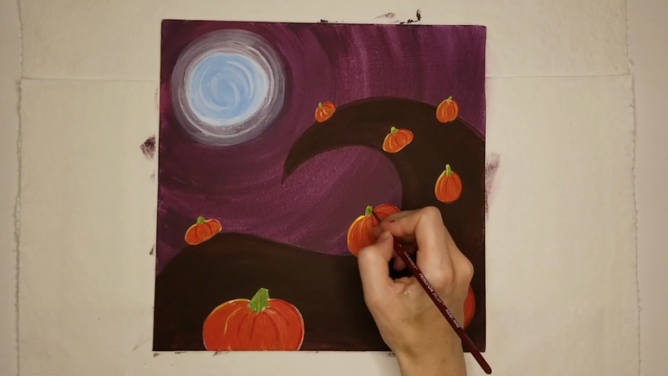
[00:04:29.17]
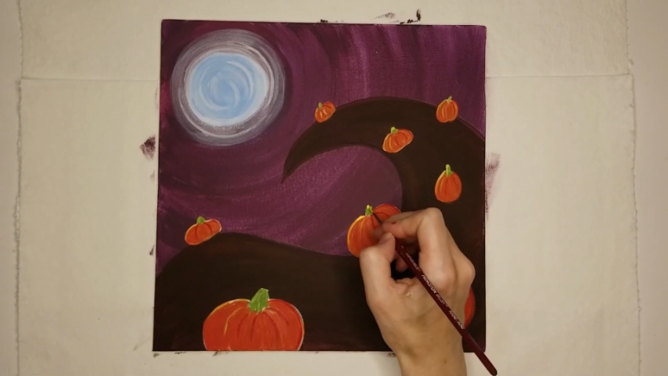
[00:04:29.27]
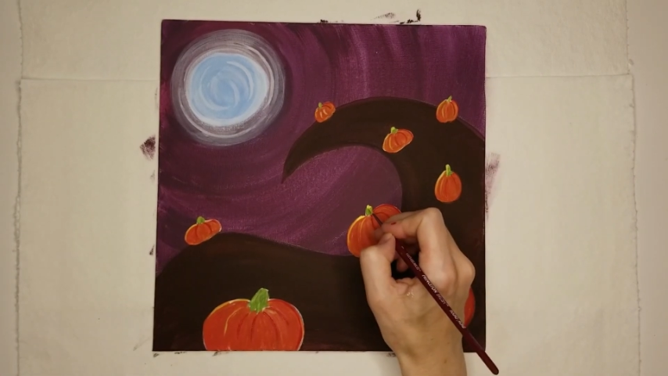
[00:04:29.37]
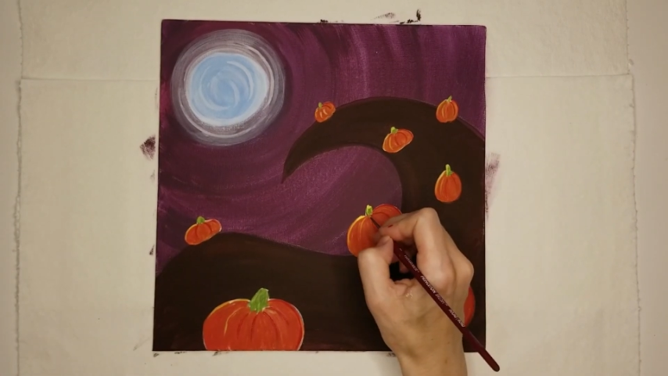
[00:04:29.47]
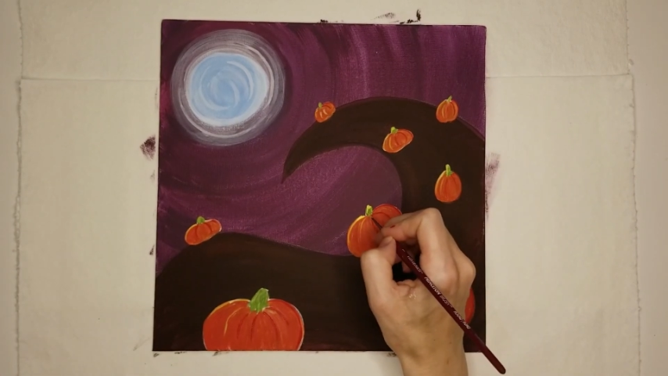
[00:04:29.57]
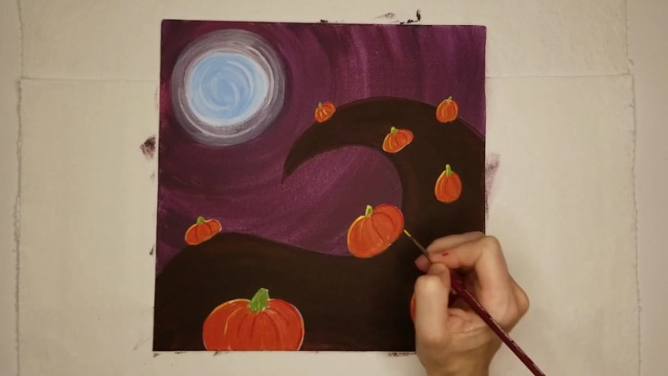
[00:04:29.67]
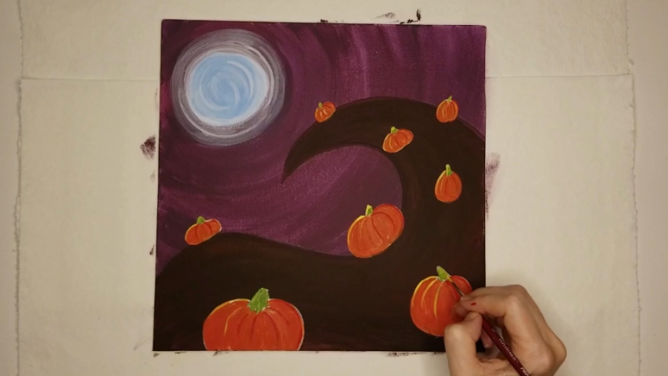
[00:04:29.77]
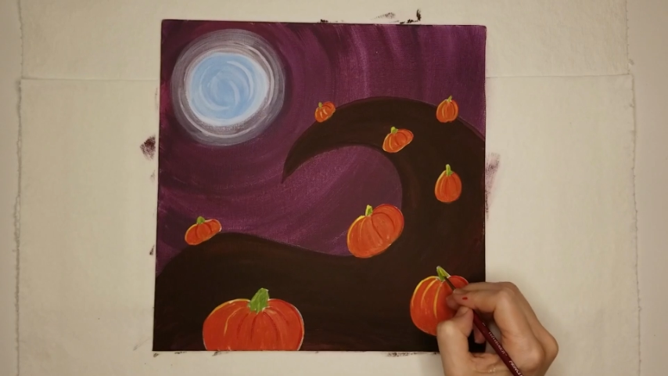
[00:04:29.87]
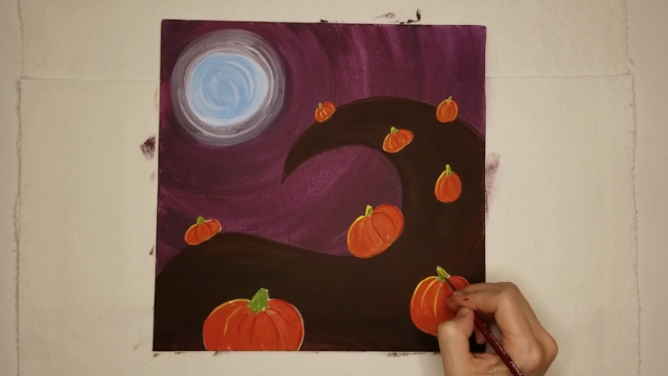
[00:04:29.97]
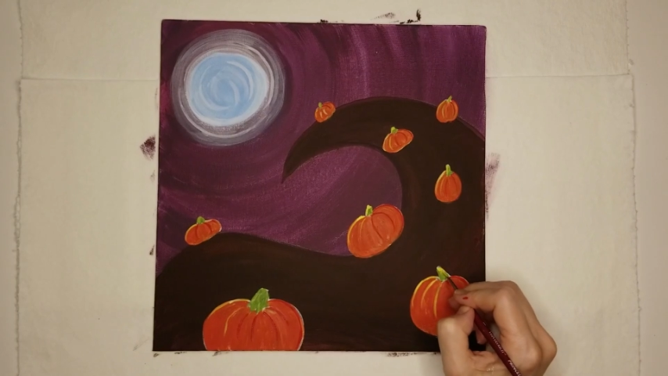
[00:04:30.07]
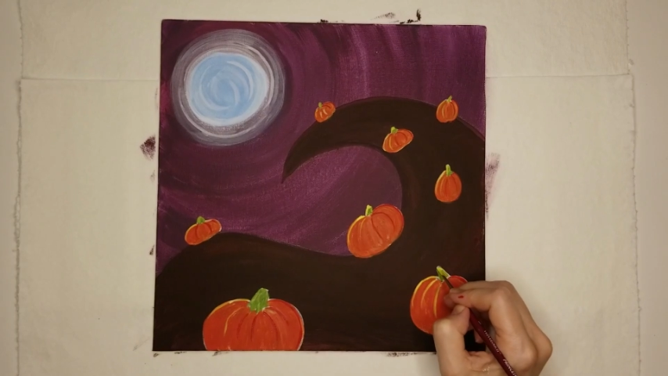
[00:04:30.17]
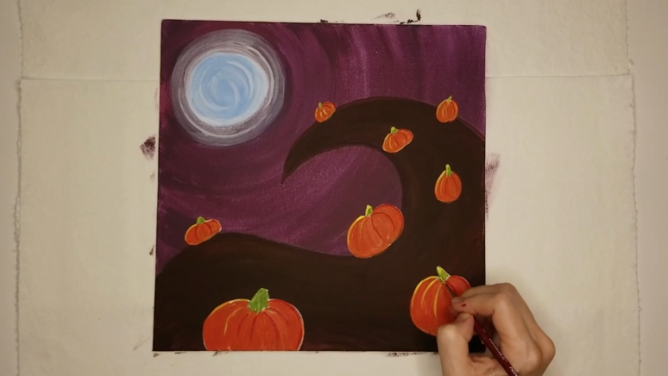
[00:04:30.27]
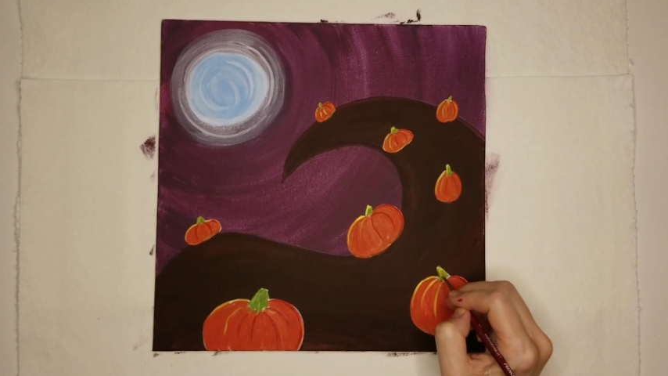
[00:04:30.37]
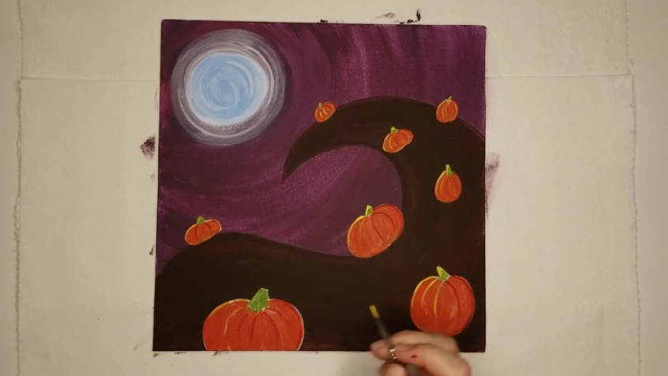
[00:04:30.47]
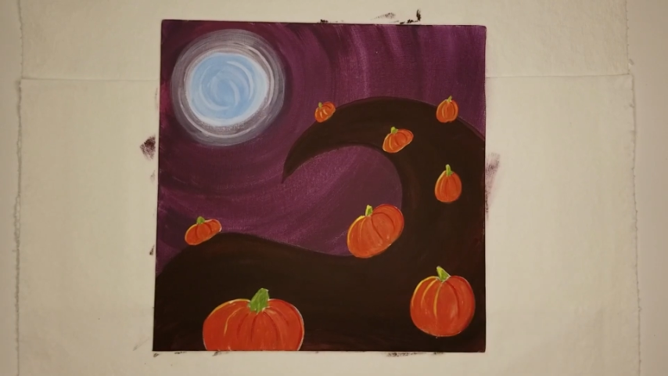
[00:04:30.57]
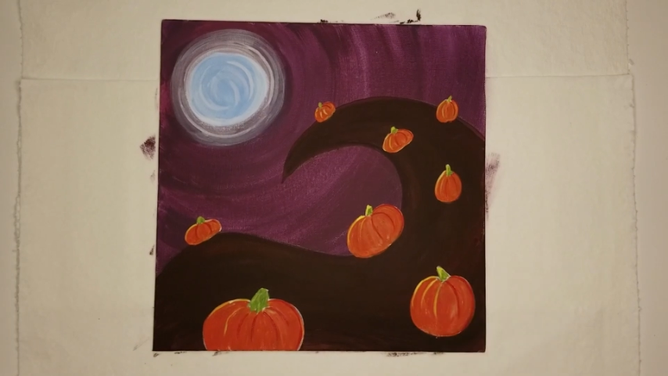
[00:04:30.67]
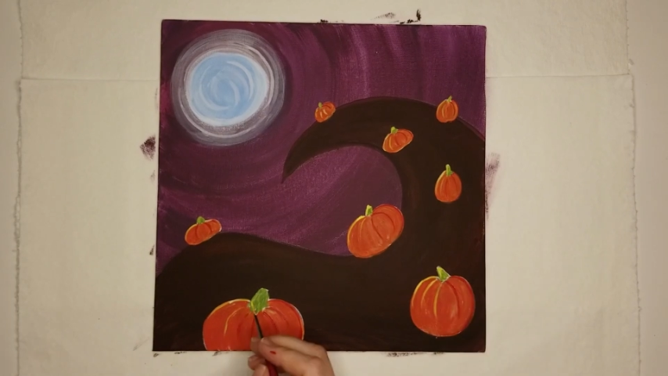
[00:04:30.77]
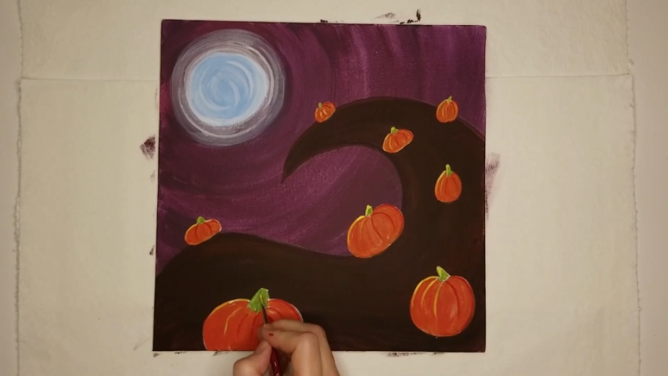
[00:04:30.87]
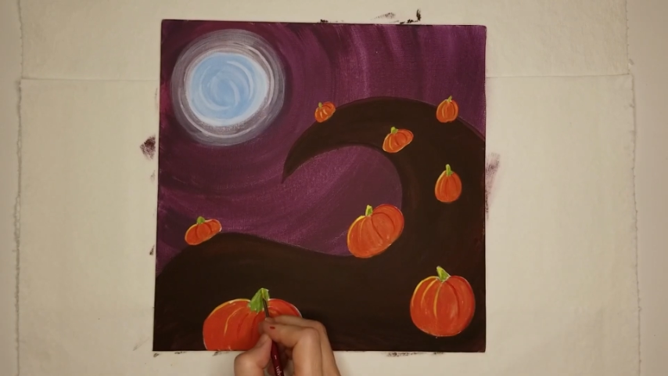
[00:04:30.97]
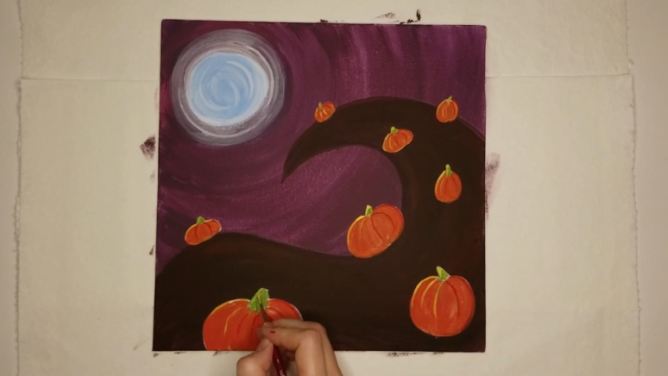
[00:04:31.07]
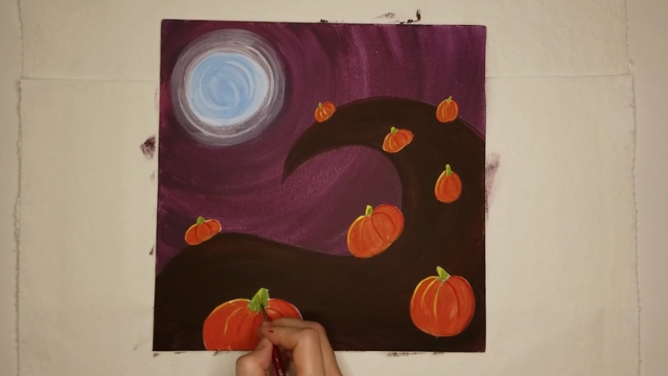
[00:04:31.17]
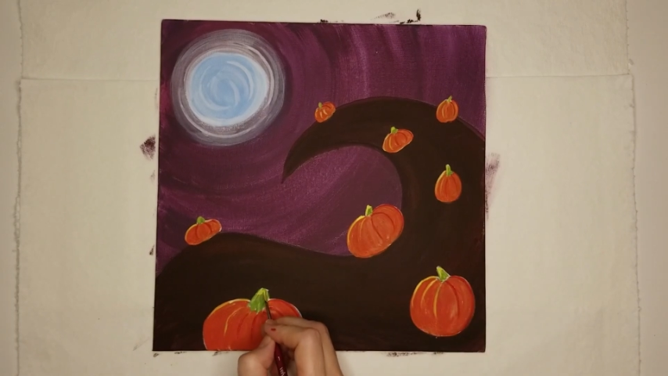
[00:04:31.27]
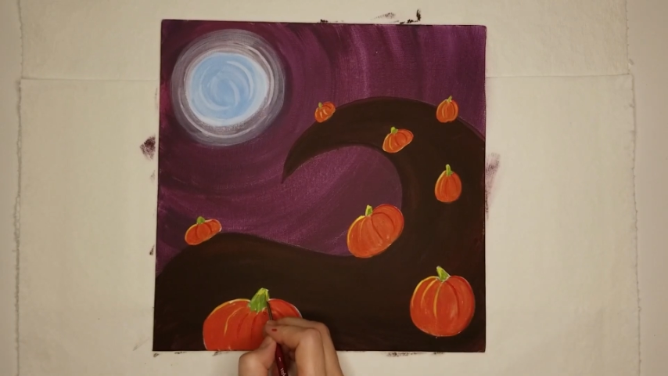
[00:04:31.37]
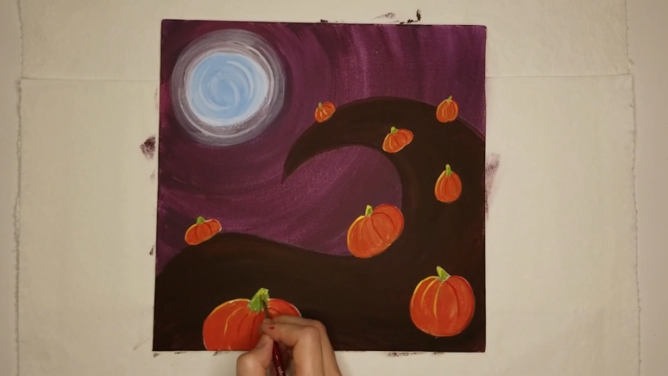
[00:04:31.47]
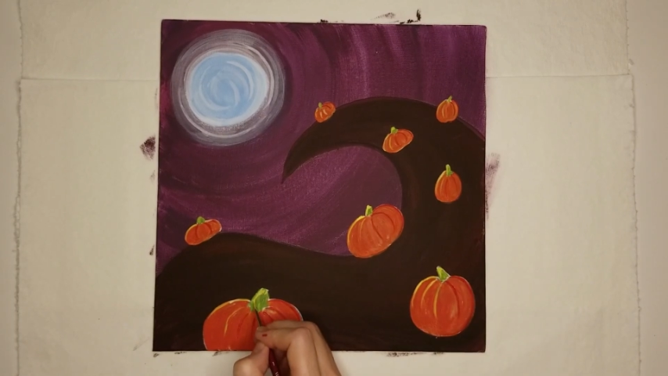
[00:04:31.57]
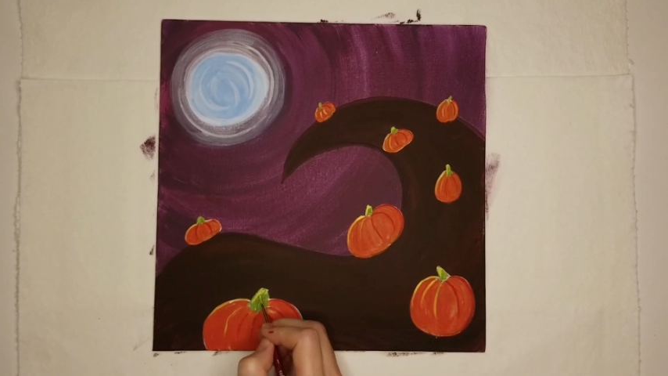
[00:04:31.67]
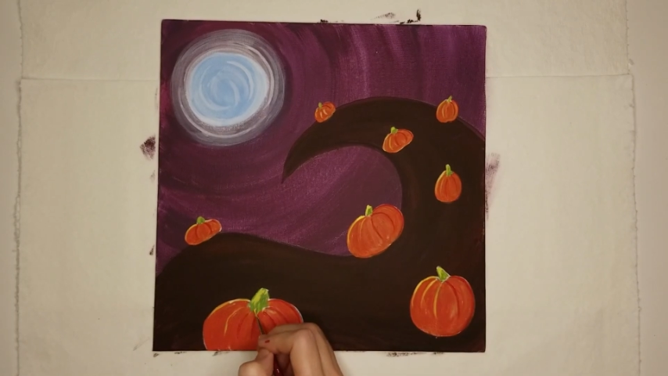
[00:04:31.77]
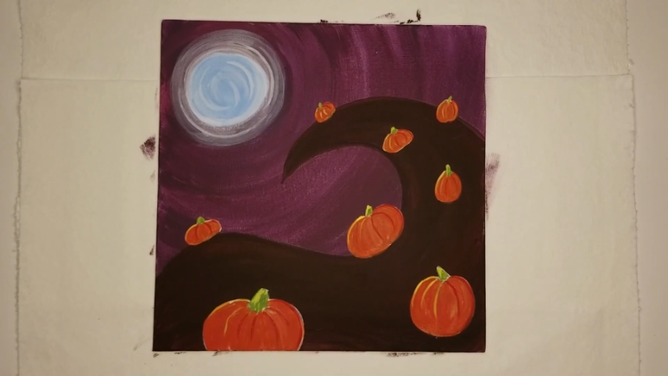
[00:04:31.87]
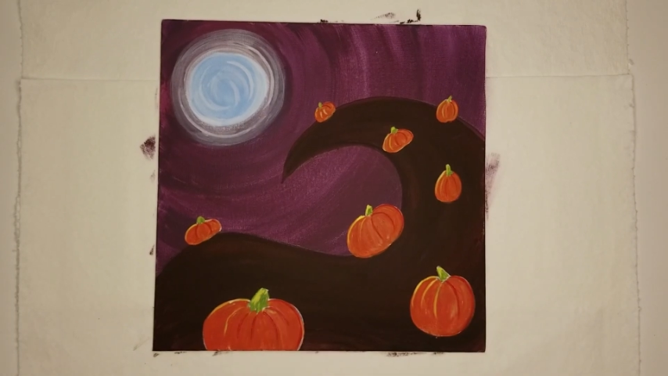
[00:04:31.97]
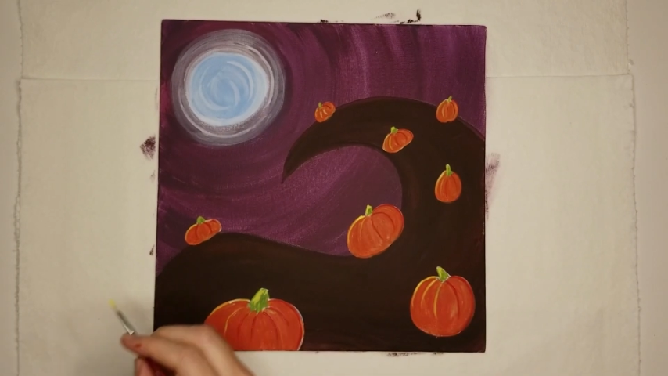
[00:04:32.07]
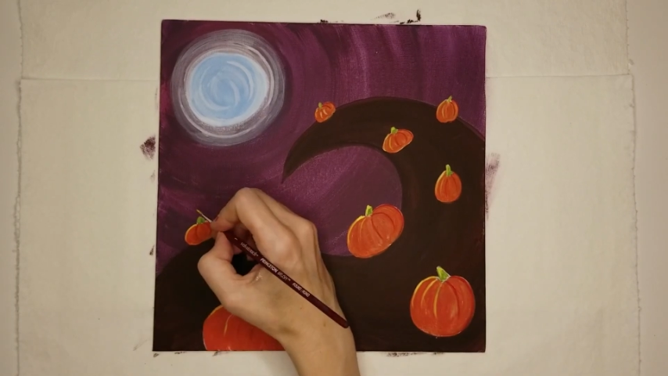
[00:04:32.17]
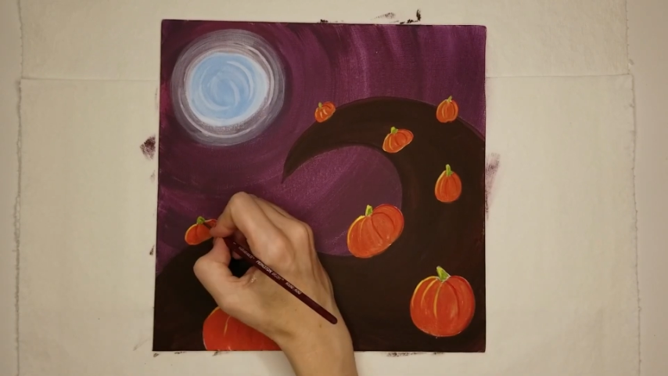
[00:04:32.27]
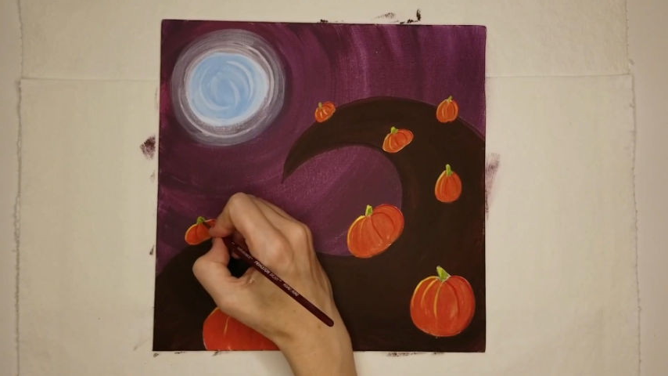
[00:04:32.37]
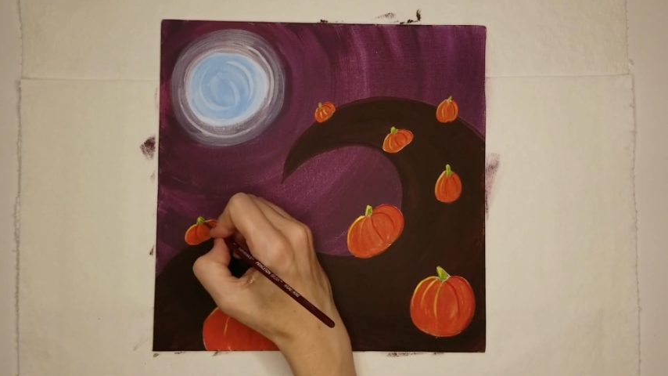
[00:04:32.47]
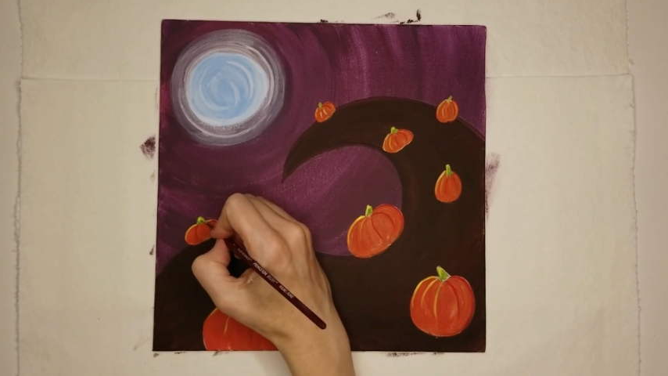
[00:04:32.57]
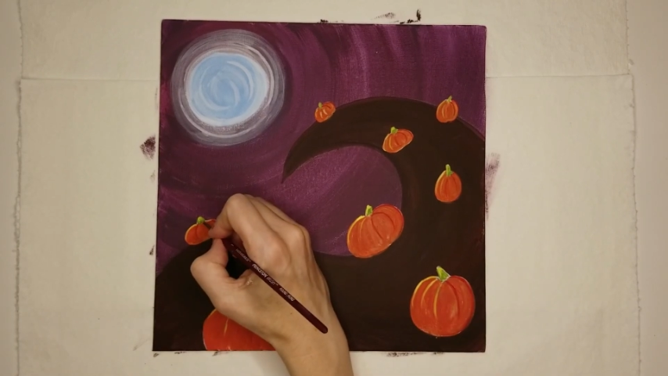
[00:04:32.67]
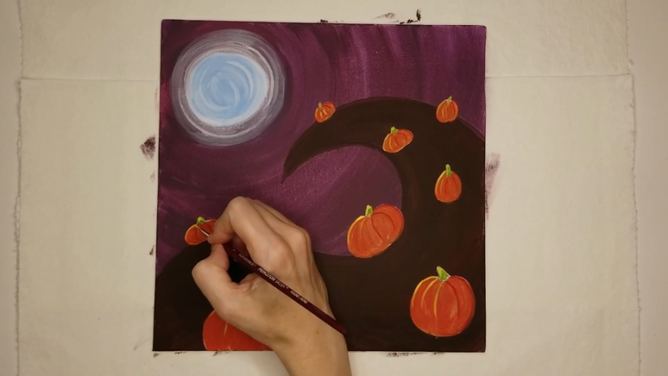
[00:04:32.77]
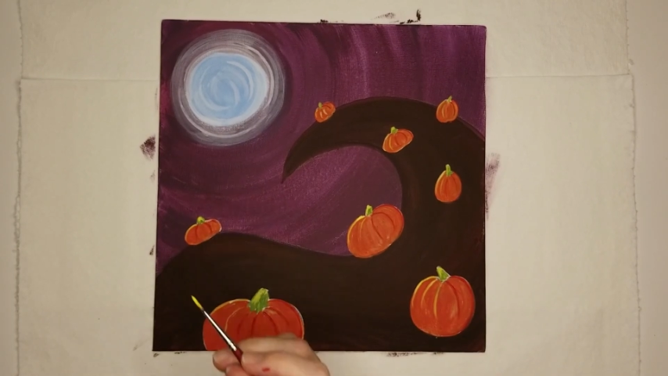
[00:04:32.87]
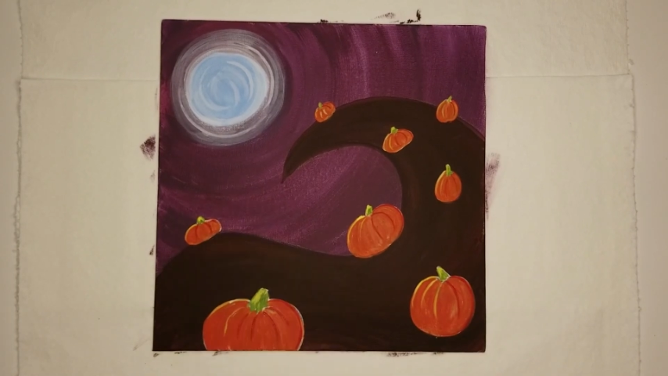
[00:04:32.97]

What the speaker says: (no speaker visible)